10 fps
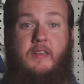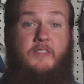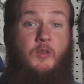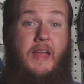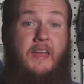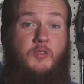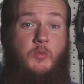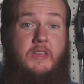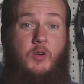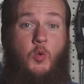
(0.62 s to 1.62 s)
So last
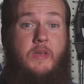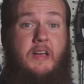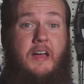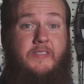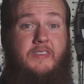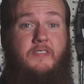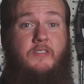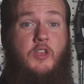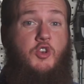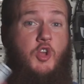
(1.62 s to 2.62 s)
week we got
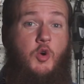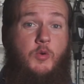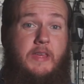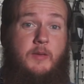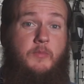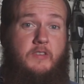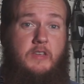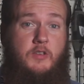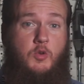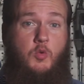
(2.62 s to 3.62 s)
this Node M
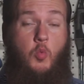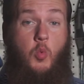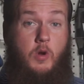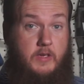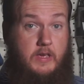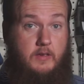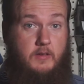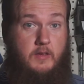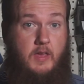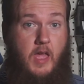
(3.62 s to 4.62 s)
C U
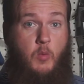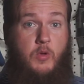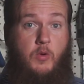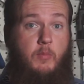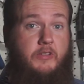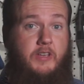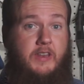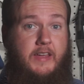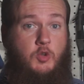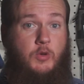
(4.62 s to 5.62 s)
working, and we were able to
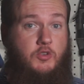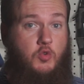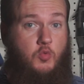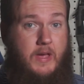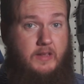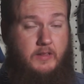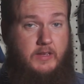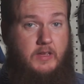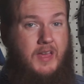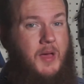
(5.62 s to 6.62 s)
connect to it
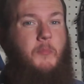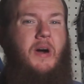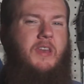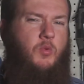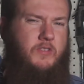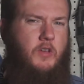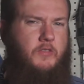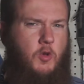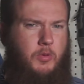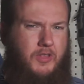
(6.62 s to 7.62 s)
directly, but it was
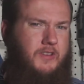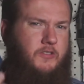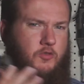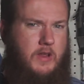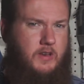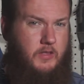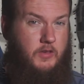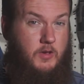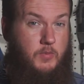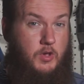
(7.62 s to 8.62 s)
also plugged straight into
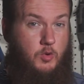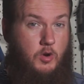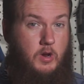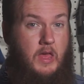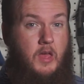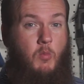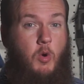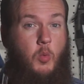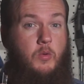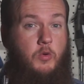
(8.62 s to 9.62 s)
the computer.
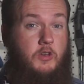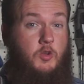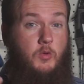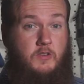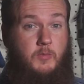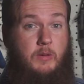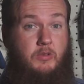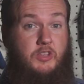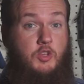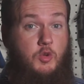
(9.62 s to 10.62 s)
What we want to do is to be
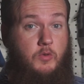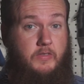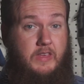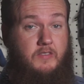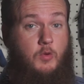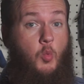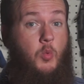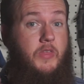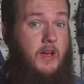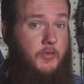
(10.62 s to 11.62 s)
able to use this
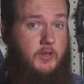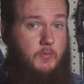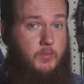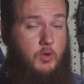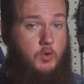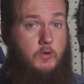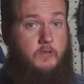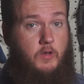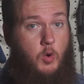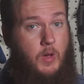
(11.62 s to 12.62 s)
without the computer,
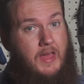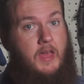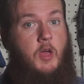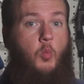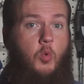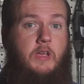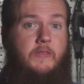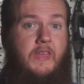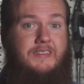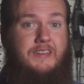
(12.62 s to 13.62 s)
so we'll
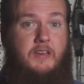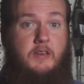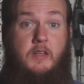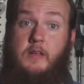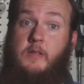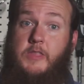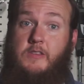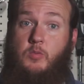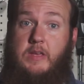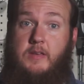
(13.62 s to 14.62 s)
get that done
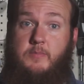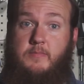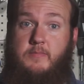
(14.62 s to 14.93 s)
this week.